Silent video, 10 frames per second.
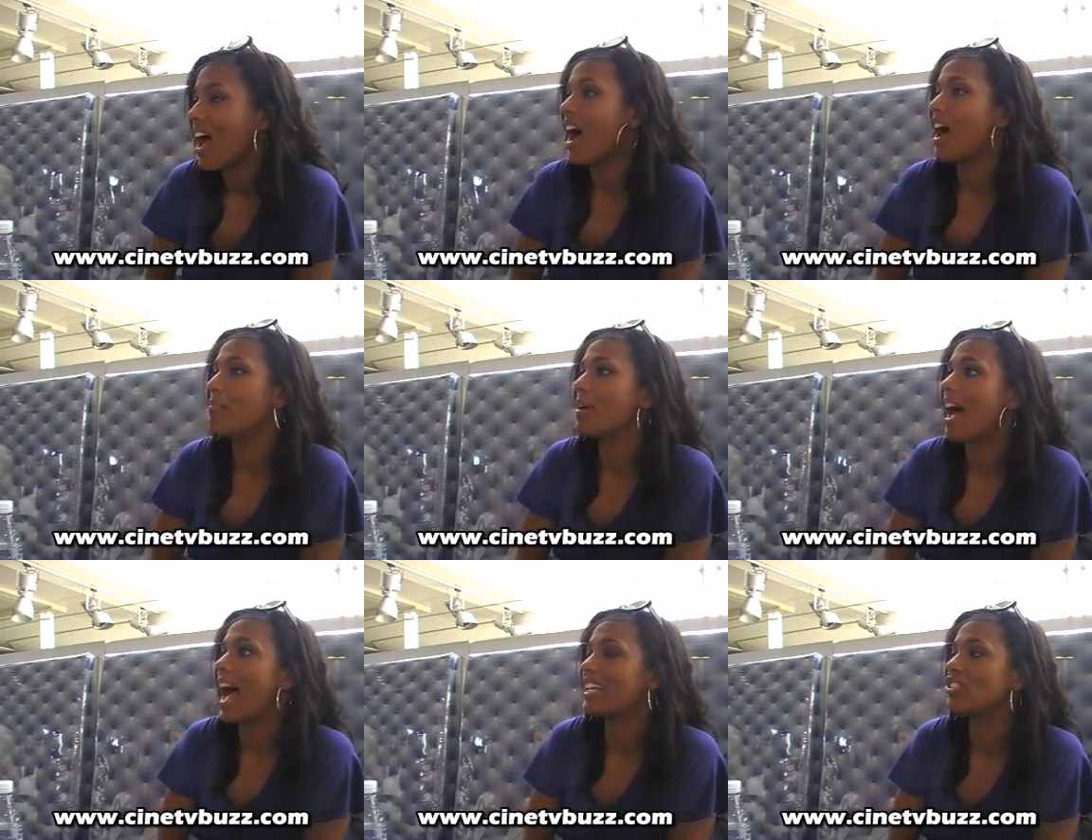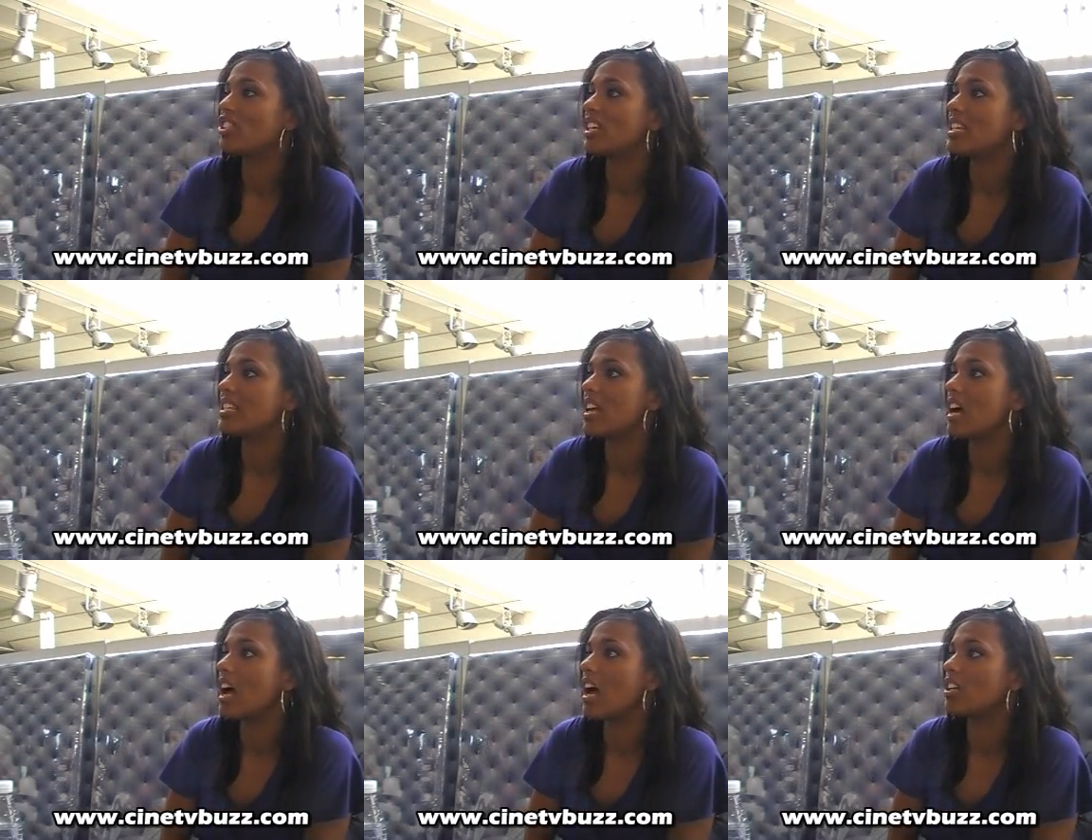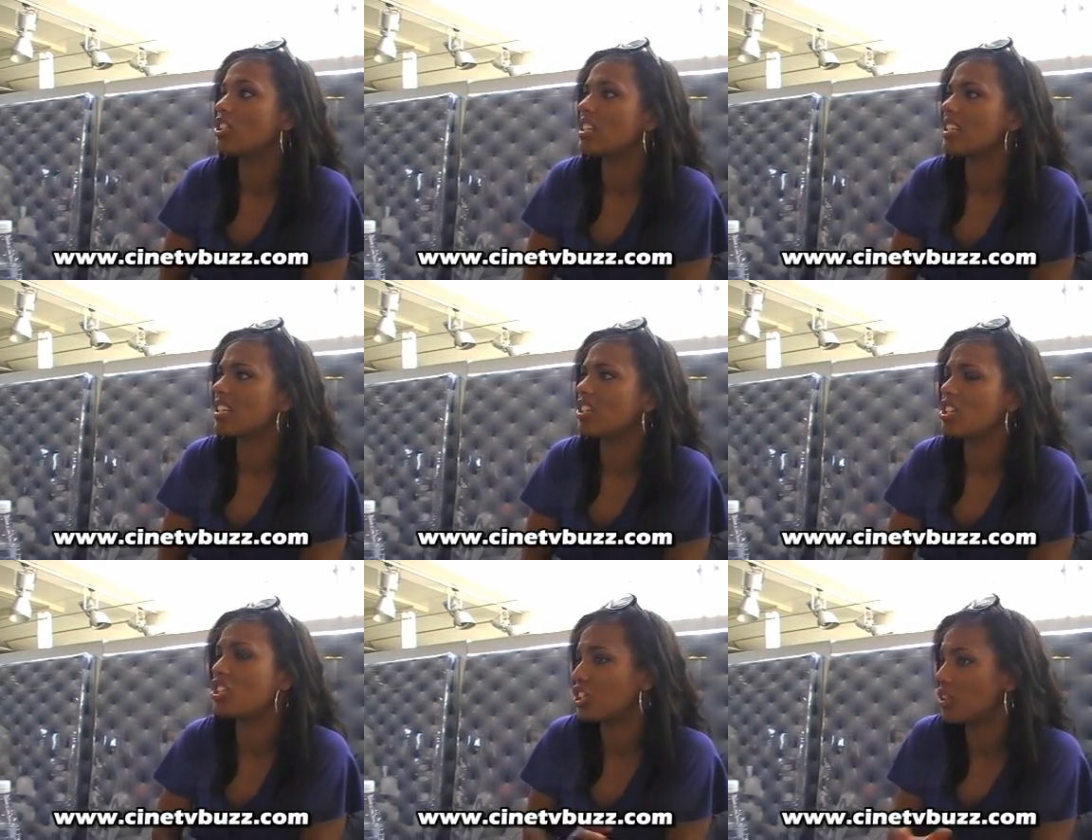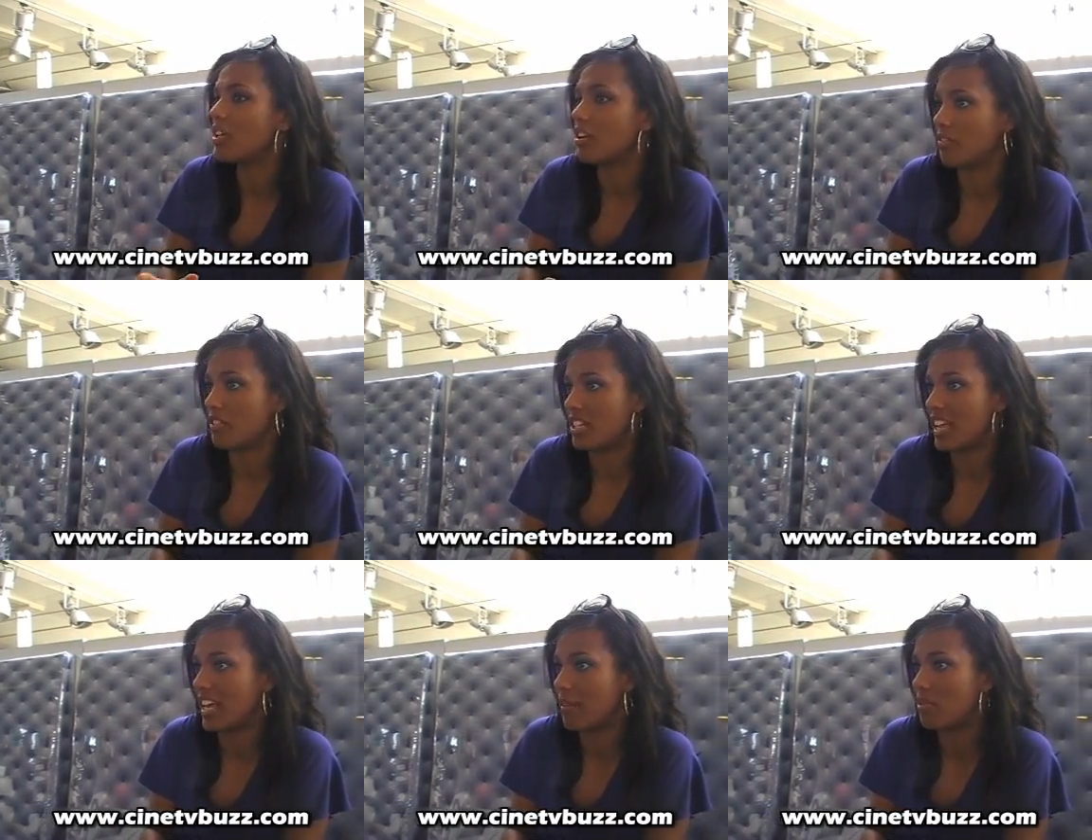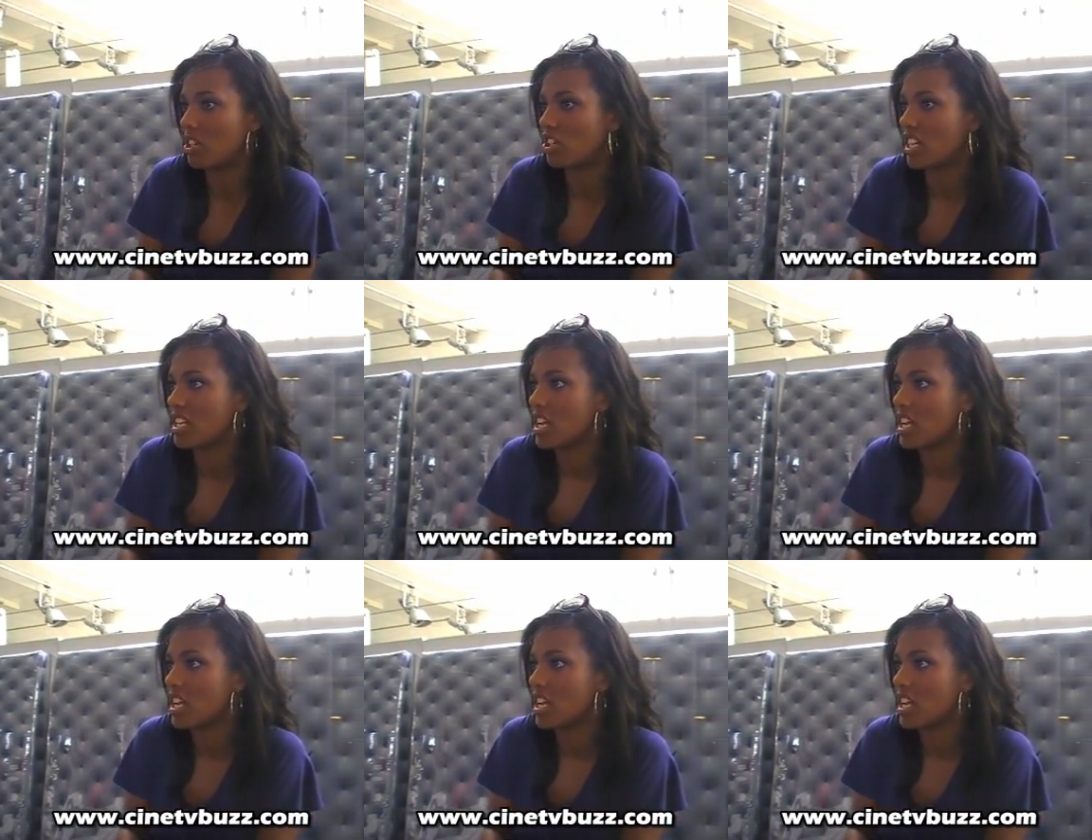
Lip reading: And she's a junior of the team, so she's